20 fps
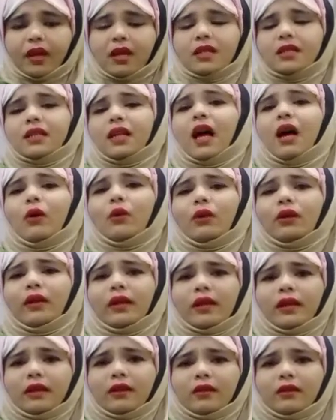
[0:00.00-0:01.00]
Sound
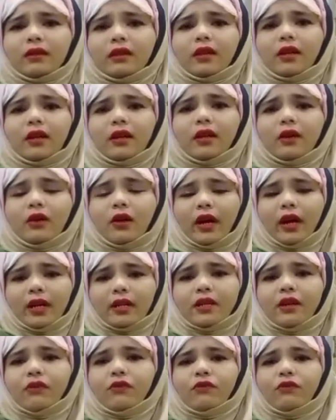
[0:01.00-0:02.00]

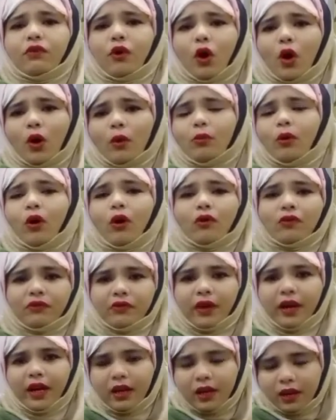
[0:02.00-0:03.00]
is a form of
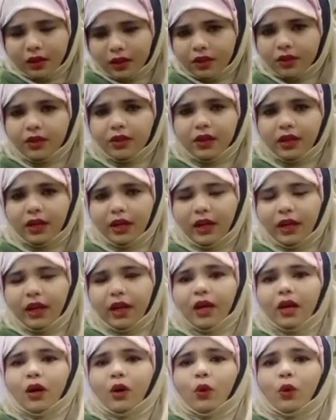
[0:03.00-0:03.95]
energy